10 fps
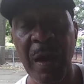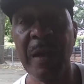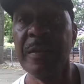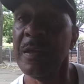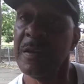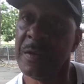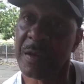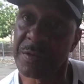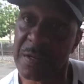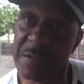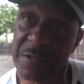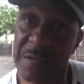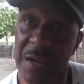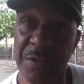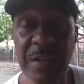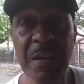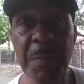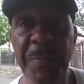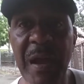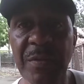And then the Knicks did the same thing to
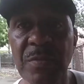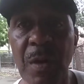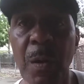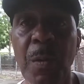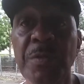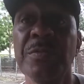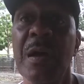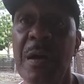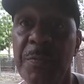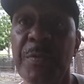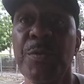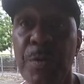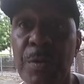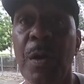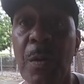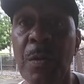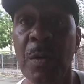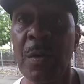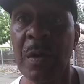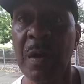Patrick. Oh, it's time for you to go.
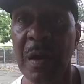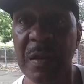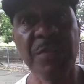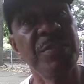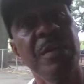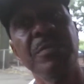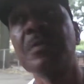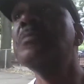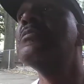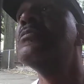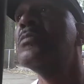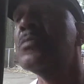And he sent them,